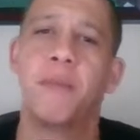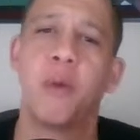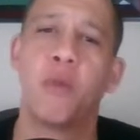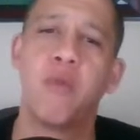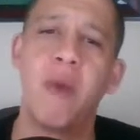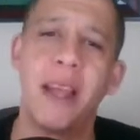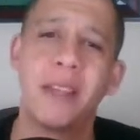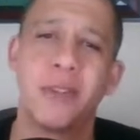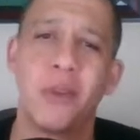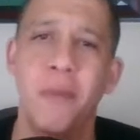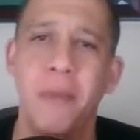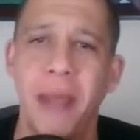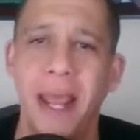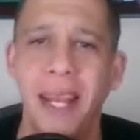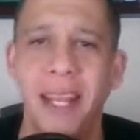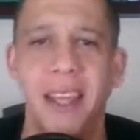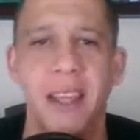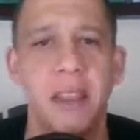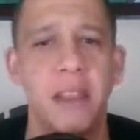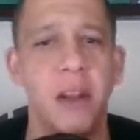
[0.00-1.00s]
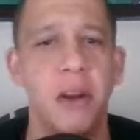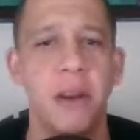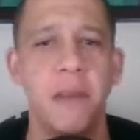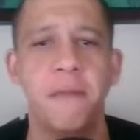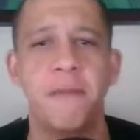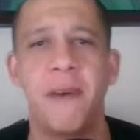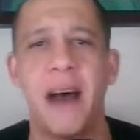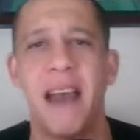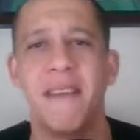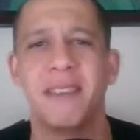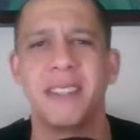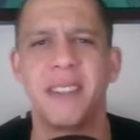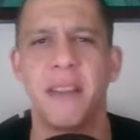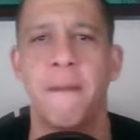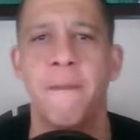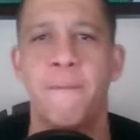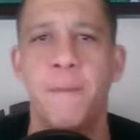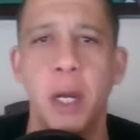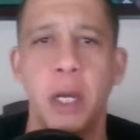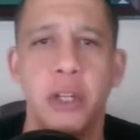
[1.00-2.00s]
the WrestleMania 35 as the
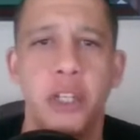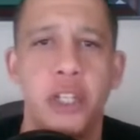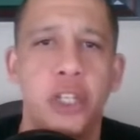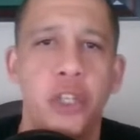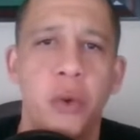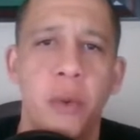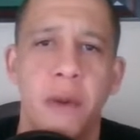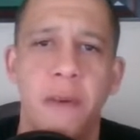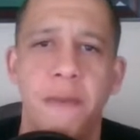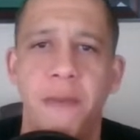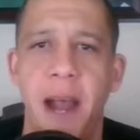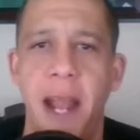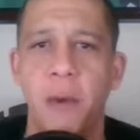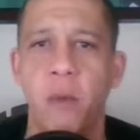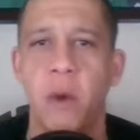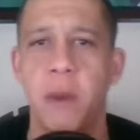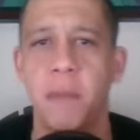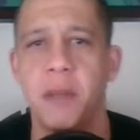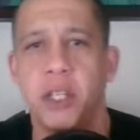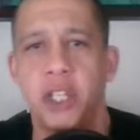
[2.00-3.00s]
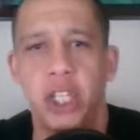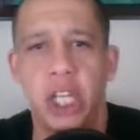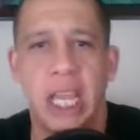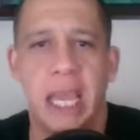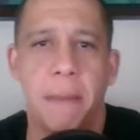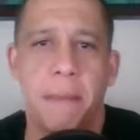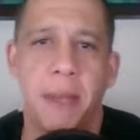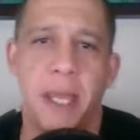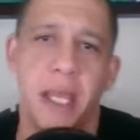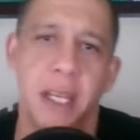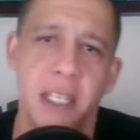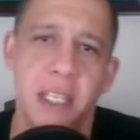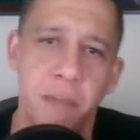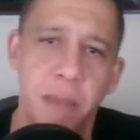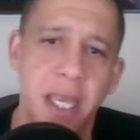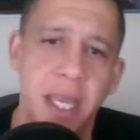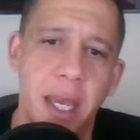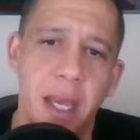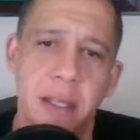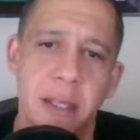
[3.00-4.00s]
first unified women's champion is
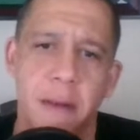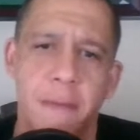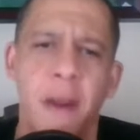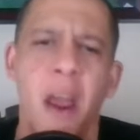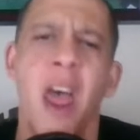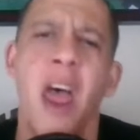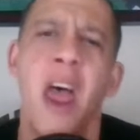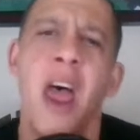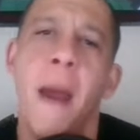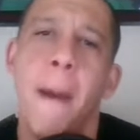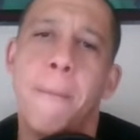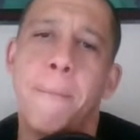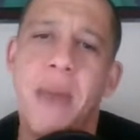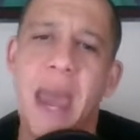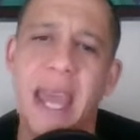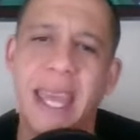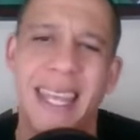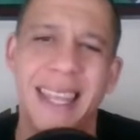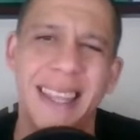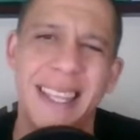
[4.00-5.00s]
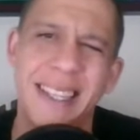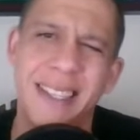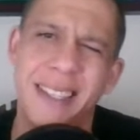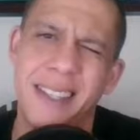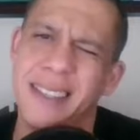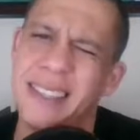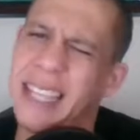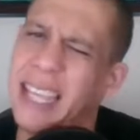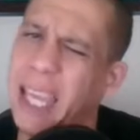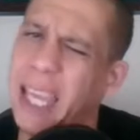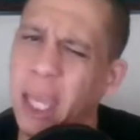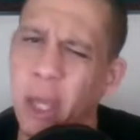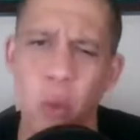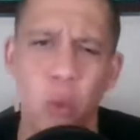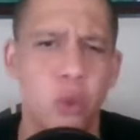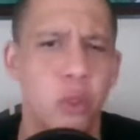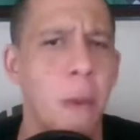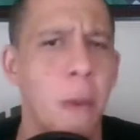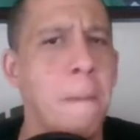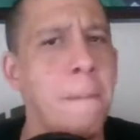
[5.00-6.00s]
because of Becky Lynch's
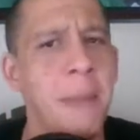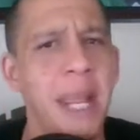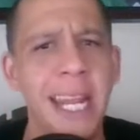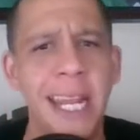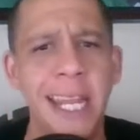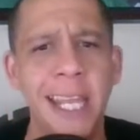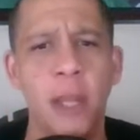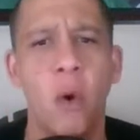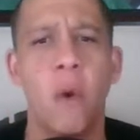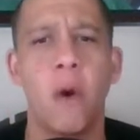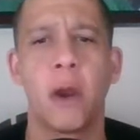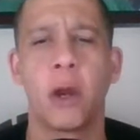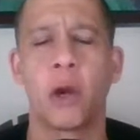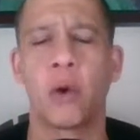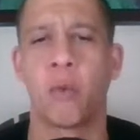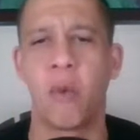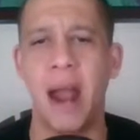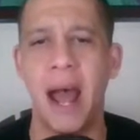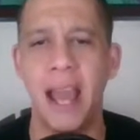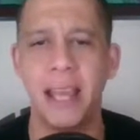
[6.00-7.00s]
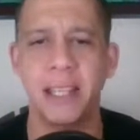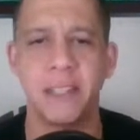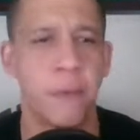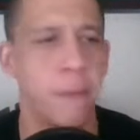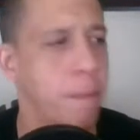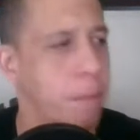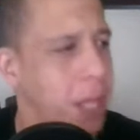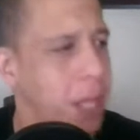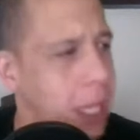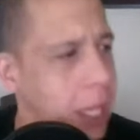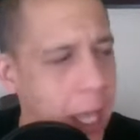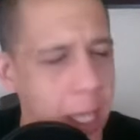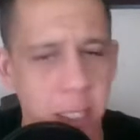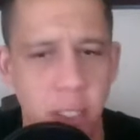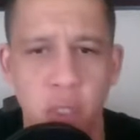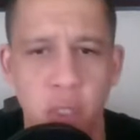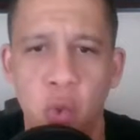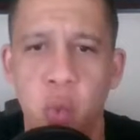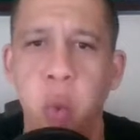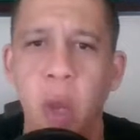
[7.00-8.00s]
huge meteoric rise from being a
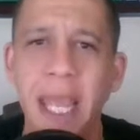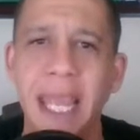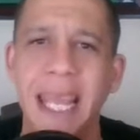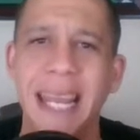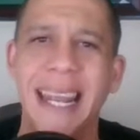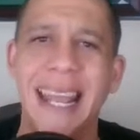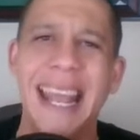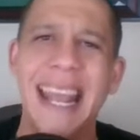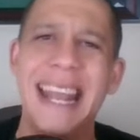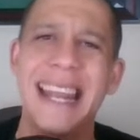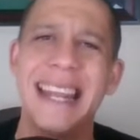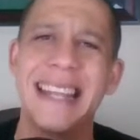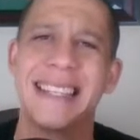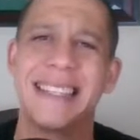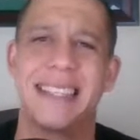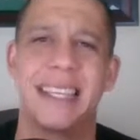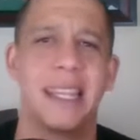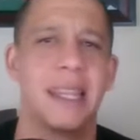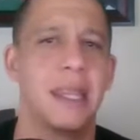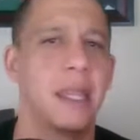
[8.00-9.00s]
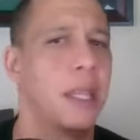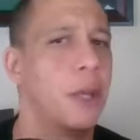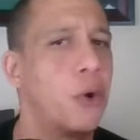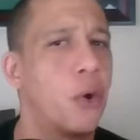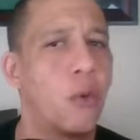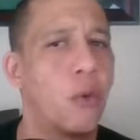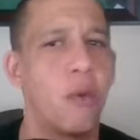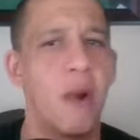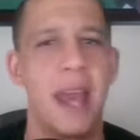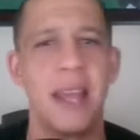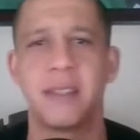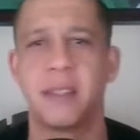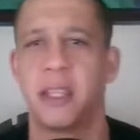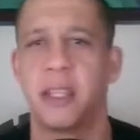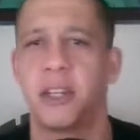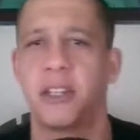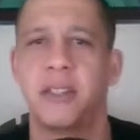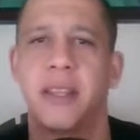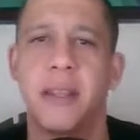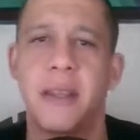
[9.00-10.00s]
sweet, innocent little
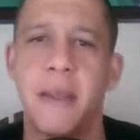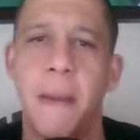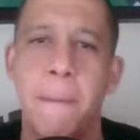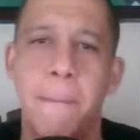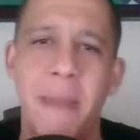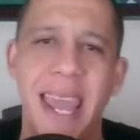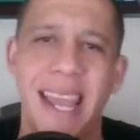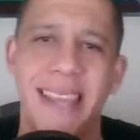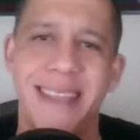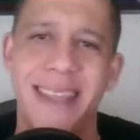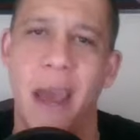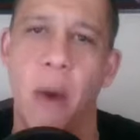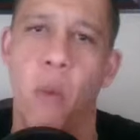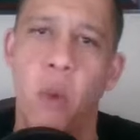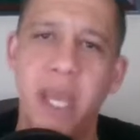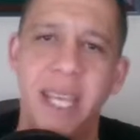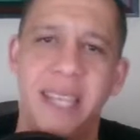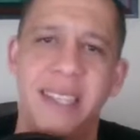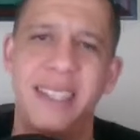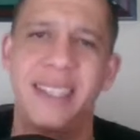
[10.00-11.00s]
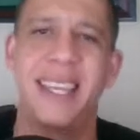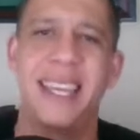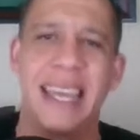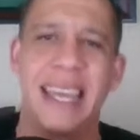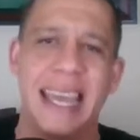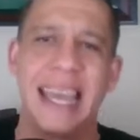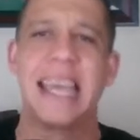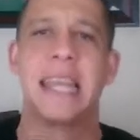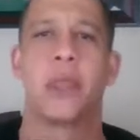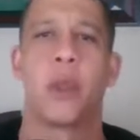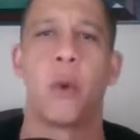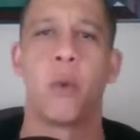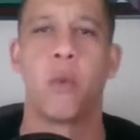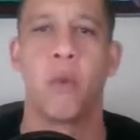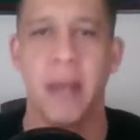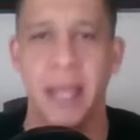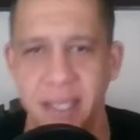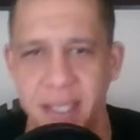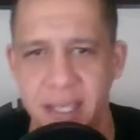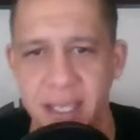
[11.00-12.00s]
wrestler to the man that we see in the
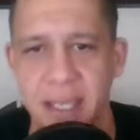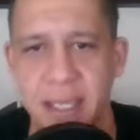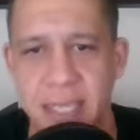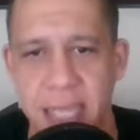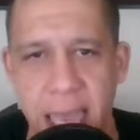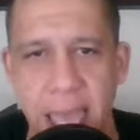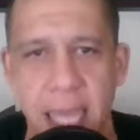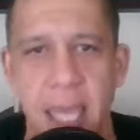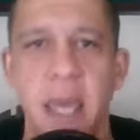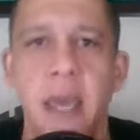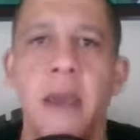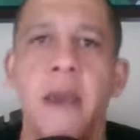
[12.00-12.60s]
ring today.